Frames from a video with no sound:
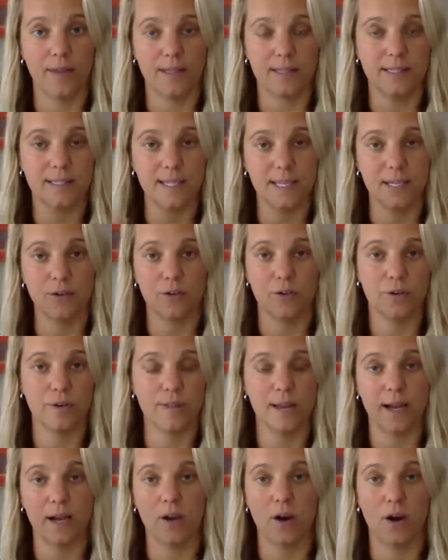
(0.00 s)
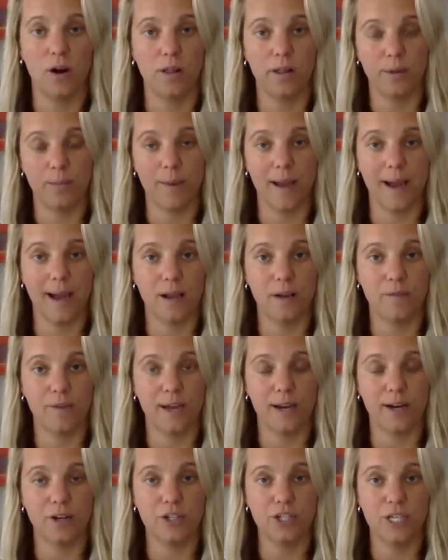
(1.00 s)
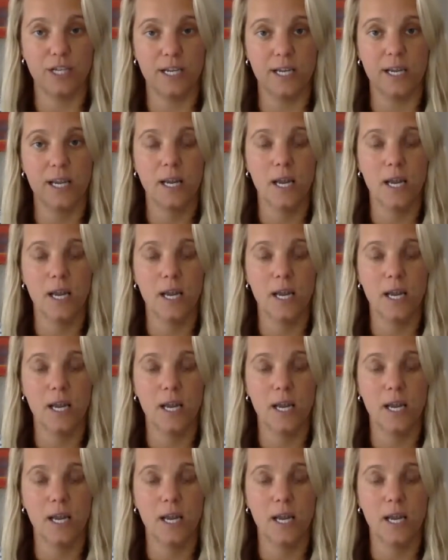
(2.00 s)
signal, or that calling back of energy,